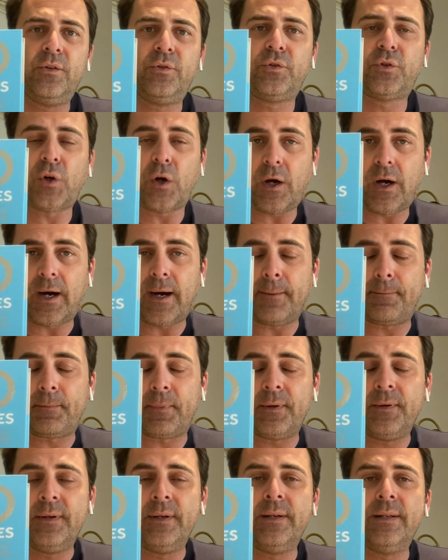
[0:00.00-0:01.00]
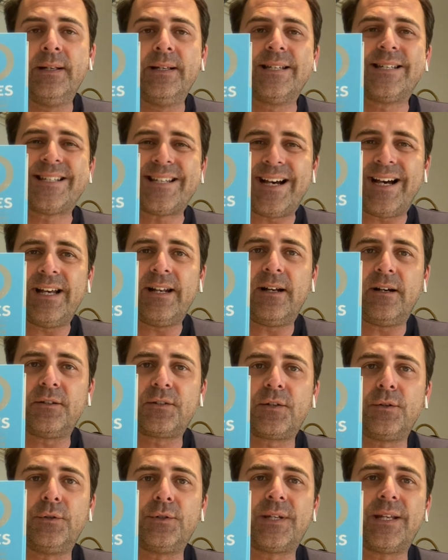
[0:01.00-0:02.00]
top side
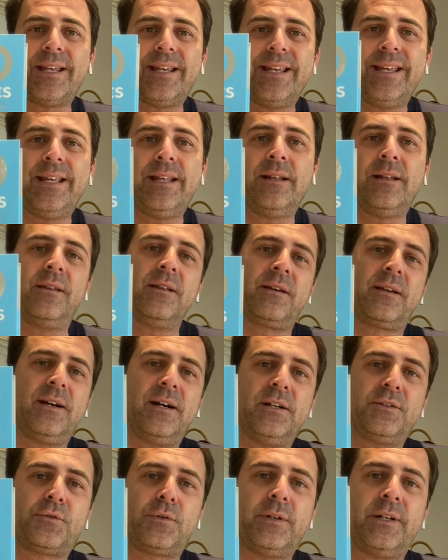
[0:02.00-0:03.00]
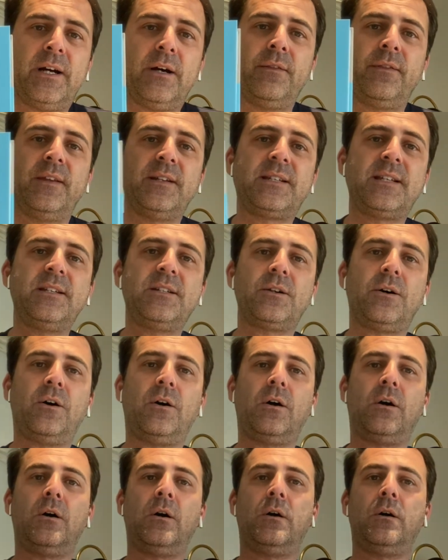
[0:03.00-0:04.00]
hustles in the country. Now, this is
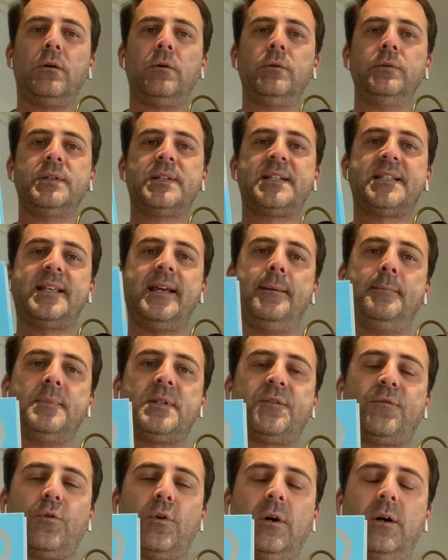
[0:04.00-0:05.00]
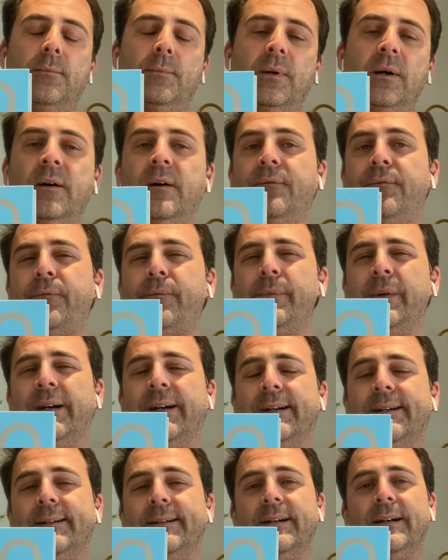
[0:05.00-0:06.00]
all stems from
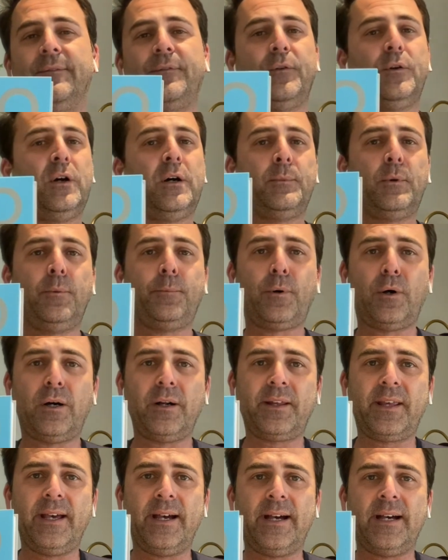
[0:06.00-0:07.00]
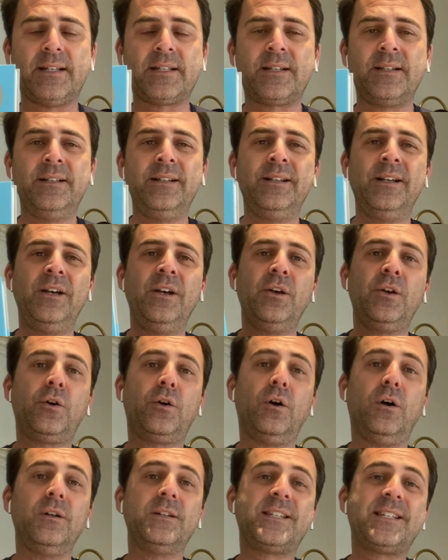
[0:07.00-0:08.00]
a phenomenal podcast
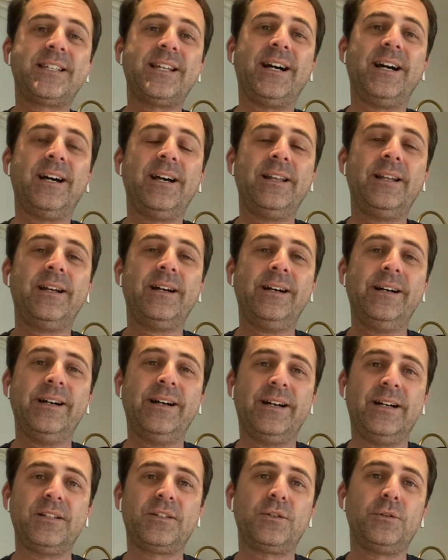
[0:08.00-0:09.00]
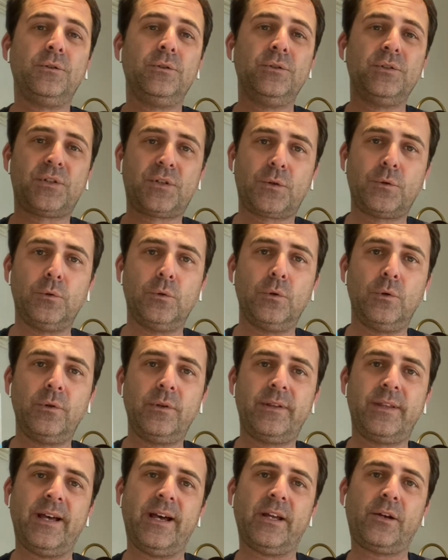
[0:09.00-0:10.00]
called Side Hustle
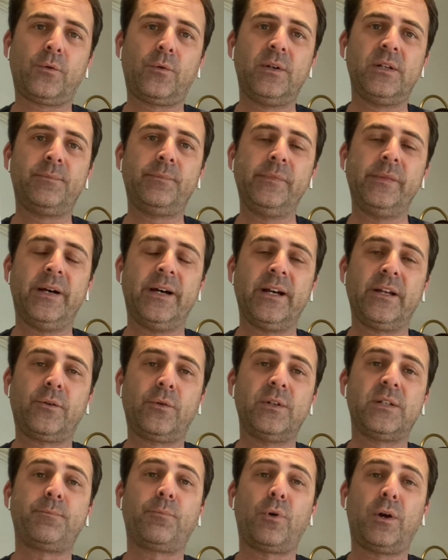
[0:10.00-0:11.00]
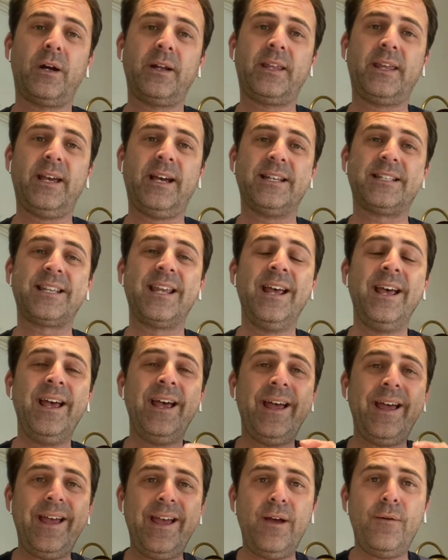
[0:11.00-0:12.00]
School that Chris broadcasts
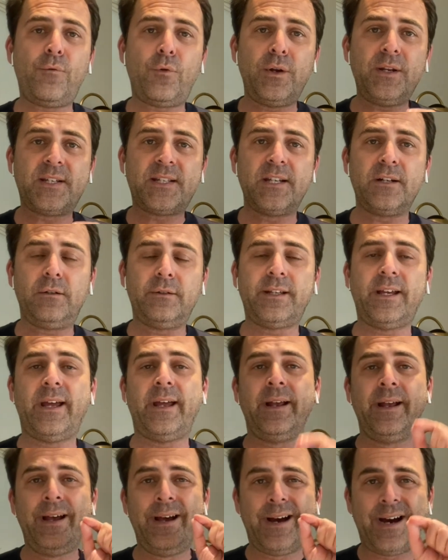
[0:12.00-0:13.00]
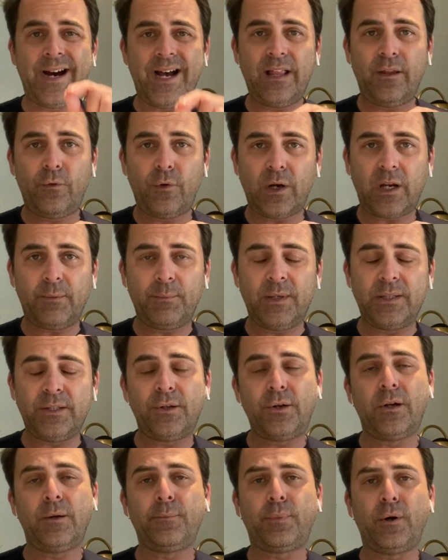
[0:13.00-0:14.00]
every single day. Highly
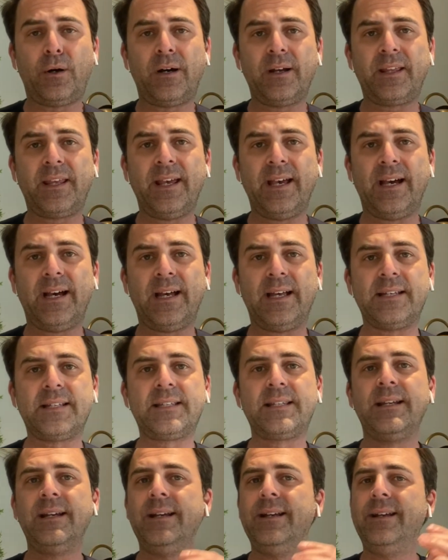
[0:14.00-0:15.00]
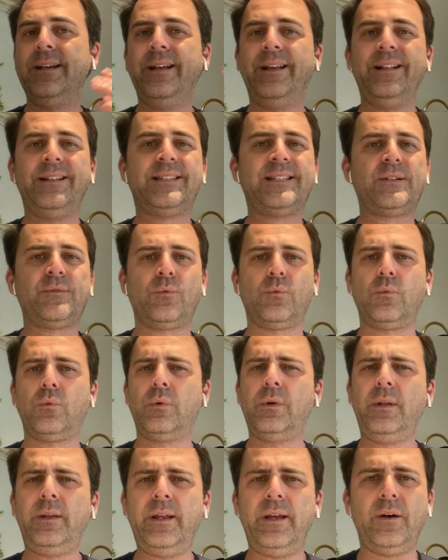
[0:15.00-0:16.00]
recommended on podcasts. It's
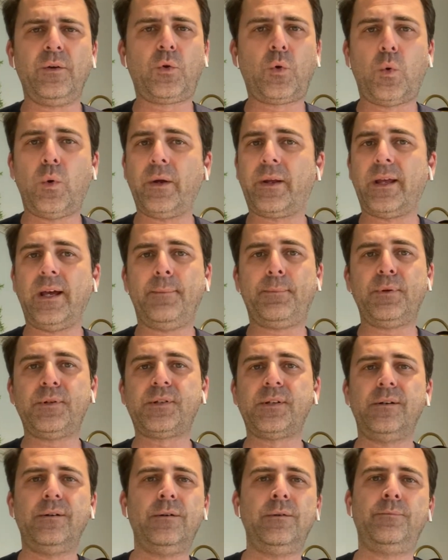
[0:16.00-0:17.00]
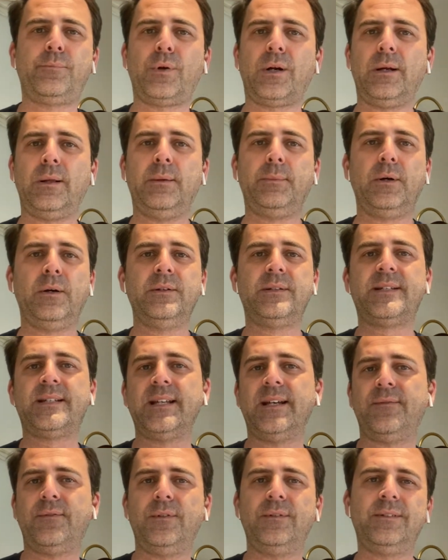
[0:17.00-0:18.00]
really a quick episode, probably about
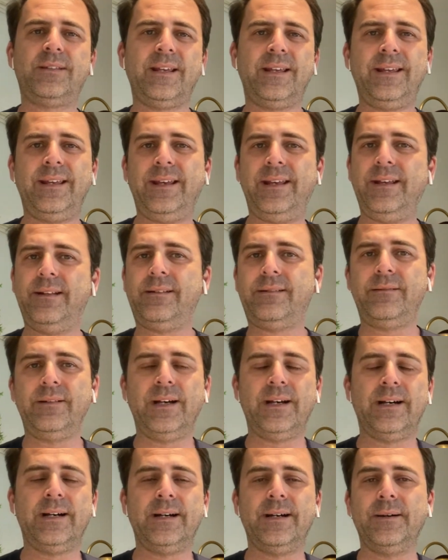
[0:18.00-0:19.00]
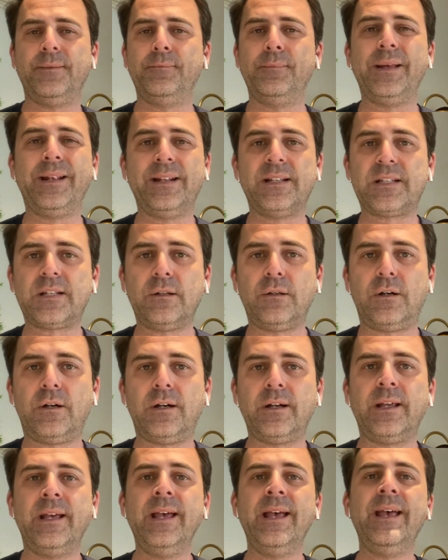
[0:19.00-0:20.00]
7 to 8 minutes
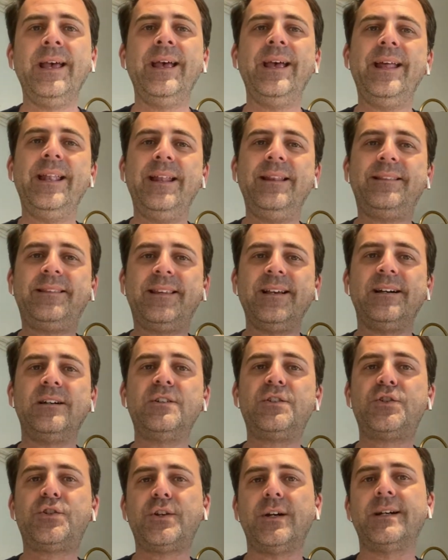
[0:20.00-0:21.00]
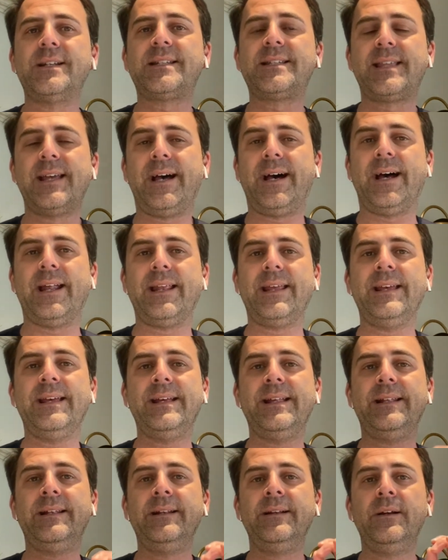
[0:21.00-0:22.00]
long, and it does just that.
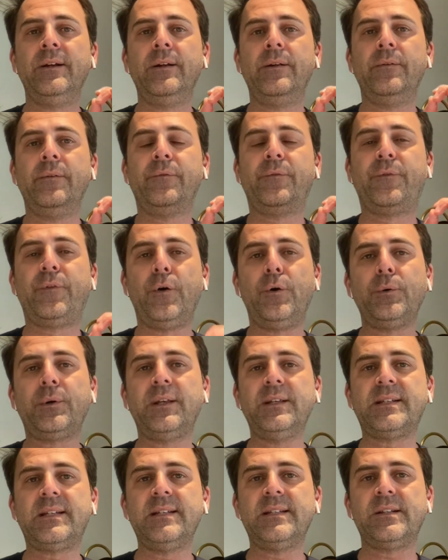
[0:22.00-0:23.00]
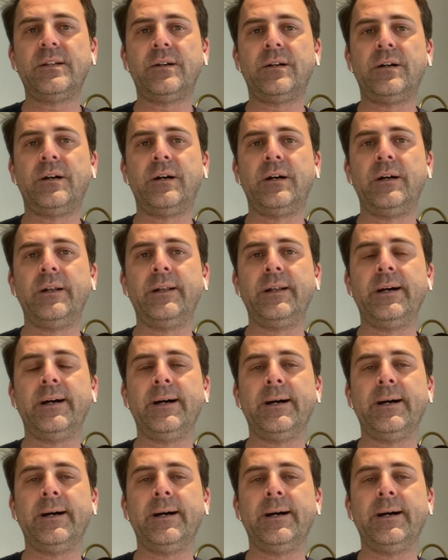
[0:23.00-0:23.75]
It focuses on